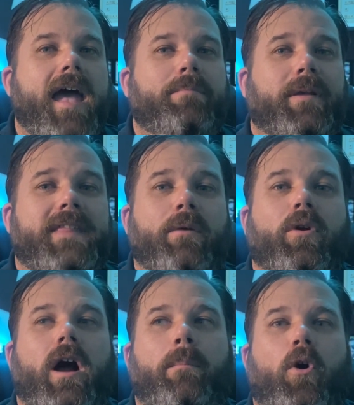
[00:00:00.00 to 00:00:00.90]
but they
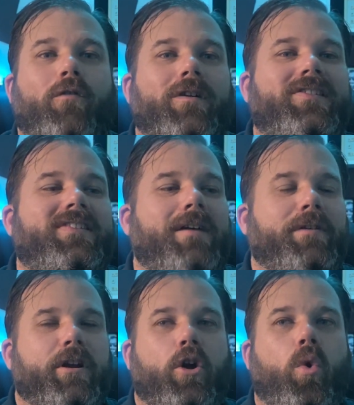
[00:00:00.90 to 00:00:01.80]
were up over
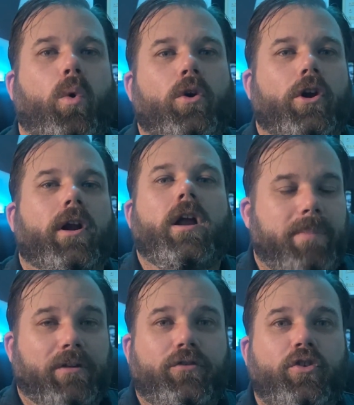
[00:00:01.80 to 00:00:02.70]
7.25
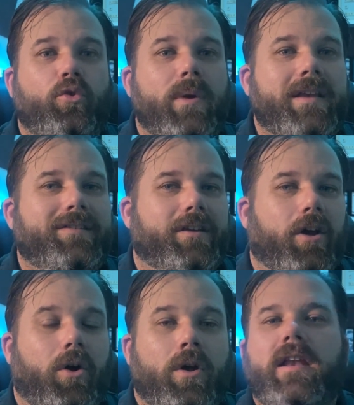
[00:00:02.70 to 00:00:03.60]
about 2 weeks ago.